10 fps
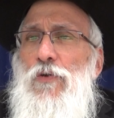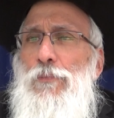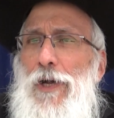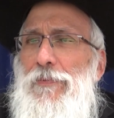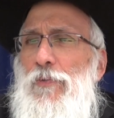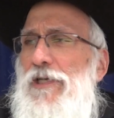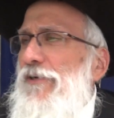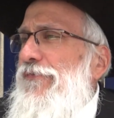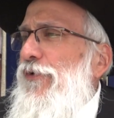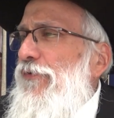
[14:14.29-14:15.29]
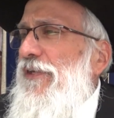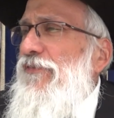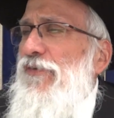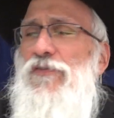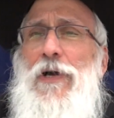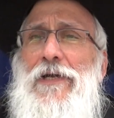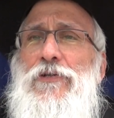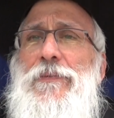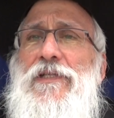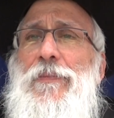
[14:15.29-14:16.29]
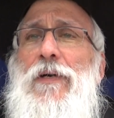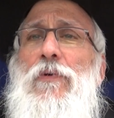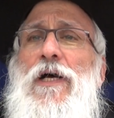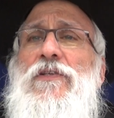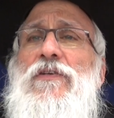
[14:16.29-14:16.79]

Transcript: Probably one of the few things there's no argument about. What?